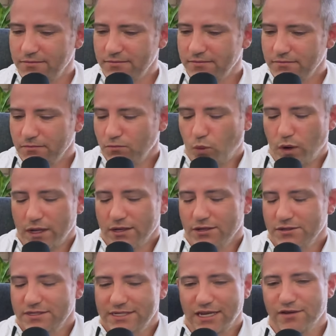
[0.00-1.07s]
will,
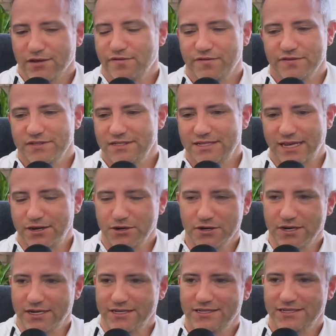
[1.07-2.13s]

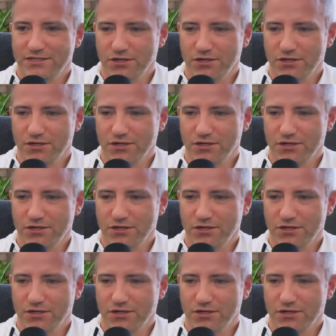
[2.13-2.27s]
self-centeredness